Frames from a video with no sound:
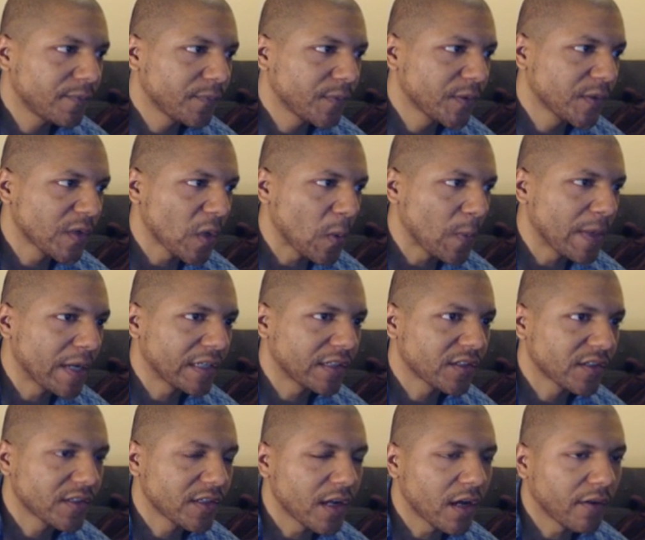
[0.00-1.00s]
so much
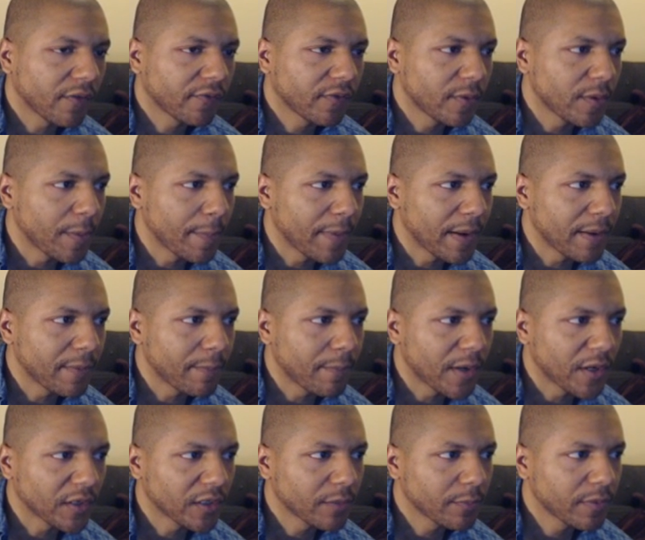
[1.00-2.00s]
stuff from the
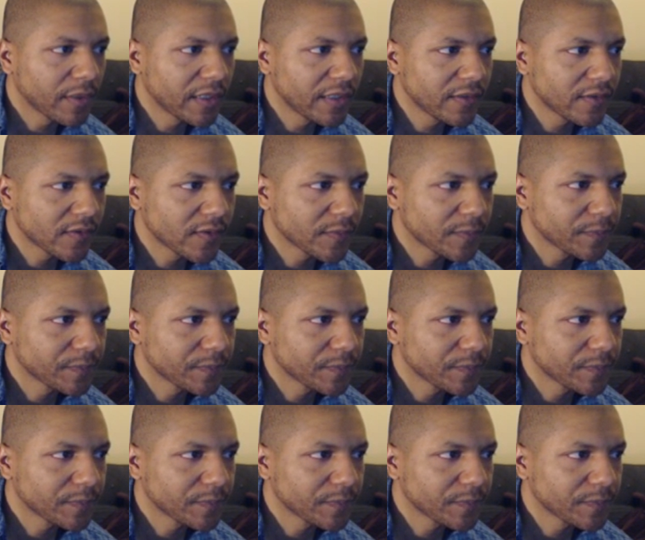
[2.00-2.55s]
marketplace.